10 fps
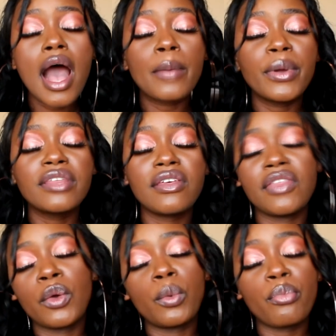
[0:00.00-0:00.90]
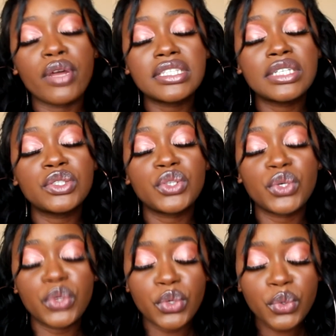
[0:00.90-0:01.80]
I pray that they will press into
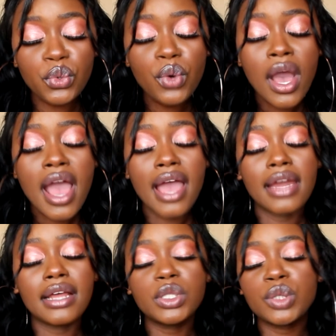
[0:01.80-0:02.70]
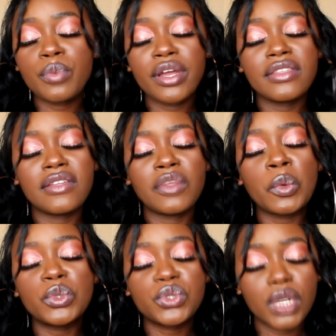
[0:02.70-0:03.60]
you, and I just pray that they
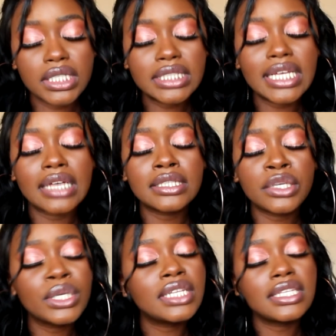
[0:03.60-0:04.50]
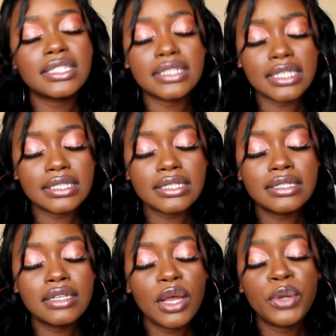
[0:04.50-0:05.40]
will trust that they're in this
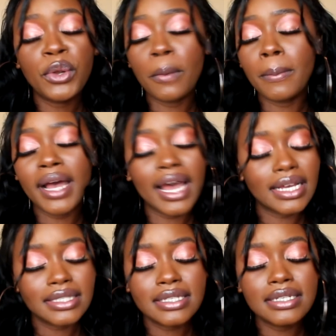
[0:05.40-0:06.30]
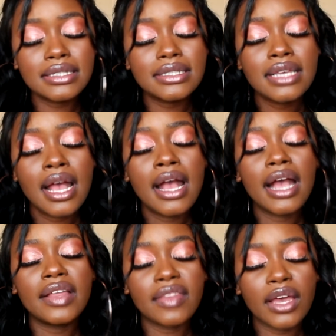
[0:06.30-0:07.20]
season not by accident,
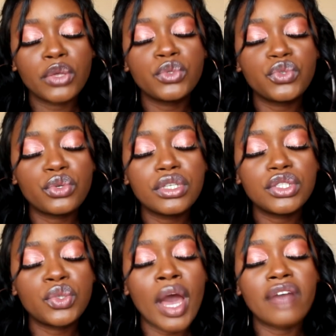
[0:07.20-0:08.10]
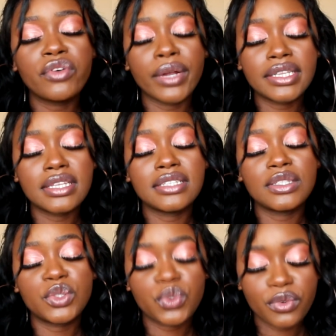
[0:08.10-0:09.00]
and that you truly do have great things
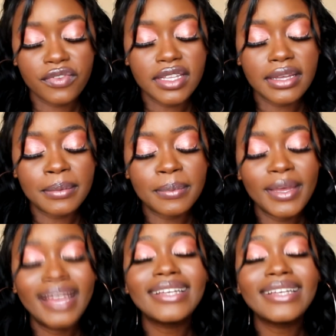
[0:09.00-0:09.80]
in store for them.